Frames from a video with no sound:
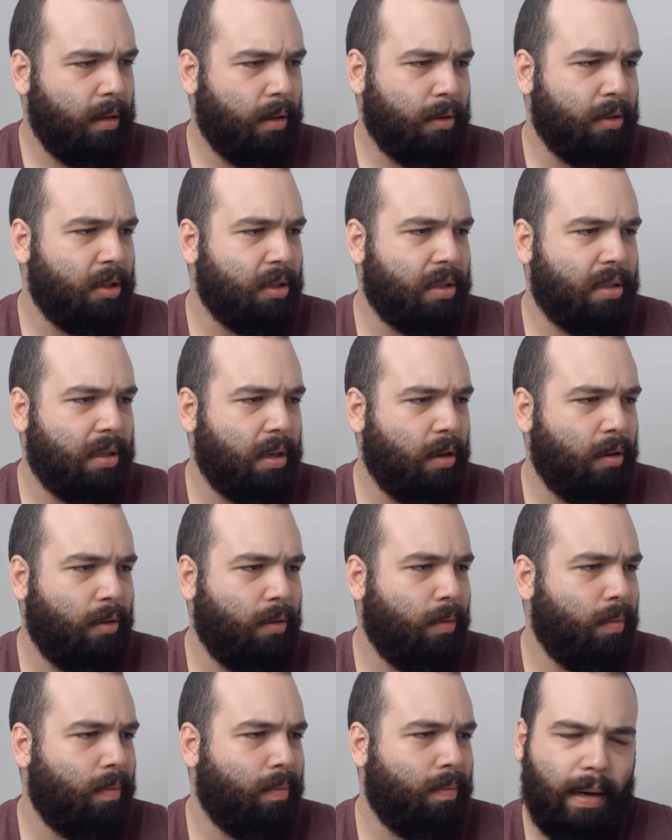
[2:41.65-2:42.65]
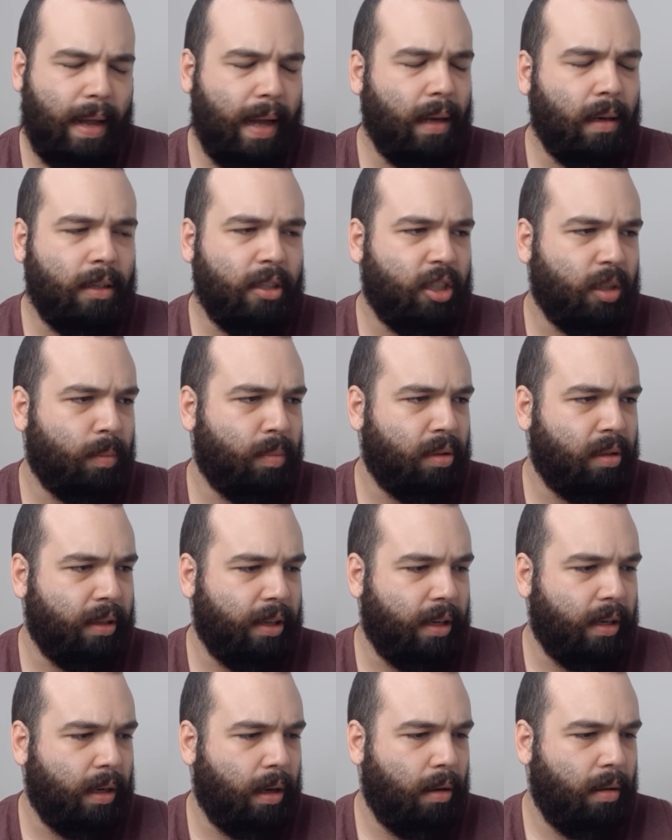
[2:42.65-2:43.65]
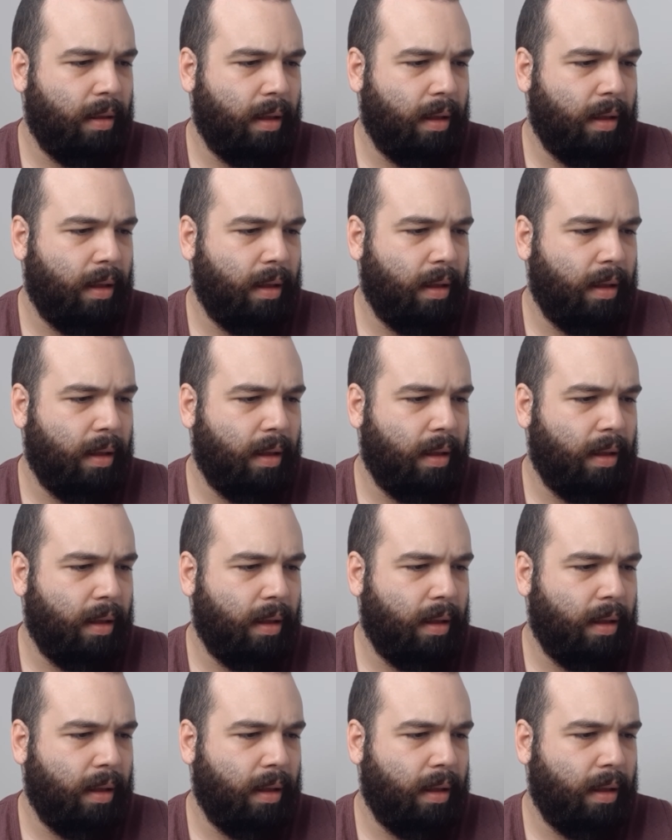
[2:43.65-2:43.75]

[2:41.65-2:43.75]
Those are so negligible, you know?